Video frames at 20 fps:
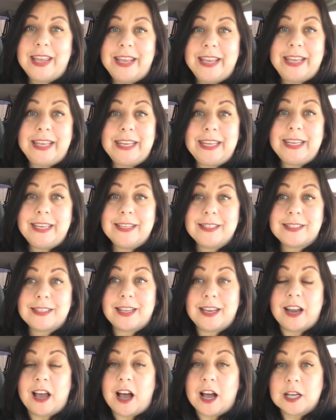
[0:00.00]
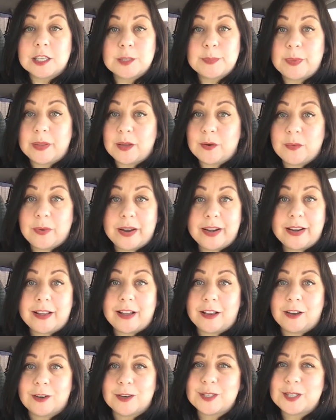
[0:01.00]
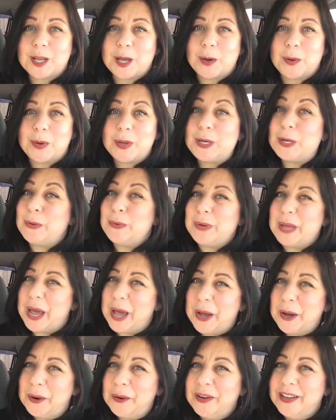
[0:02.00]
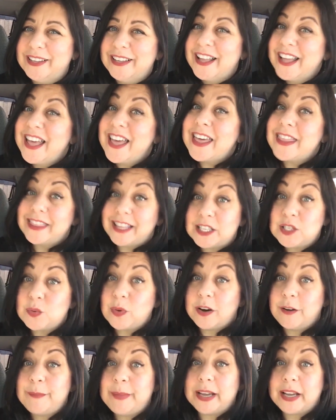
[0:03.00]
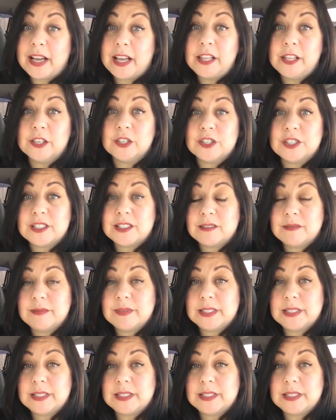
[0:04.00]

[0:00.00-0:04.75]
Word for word: It is an oxblood red color, so you know that's one of my colors.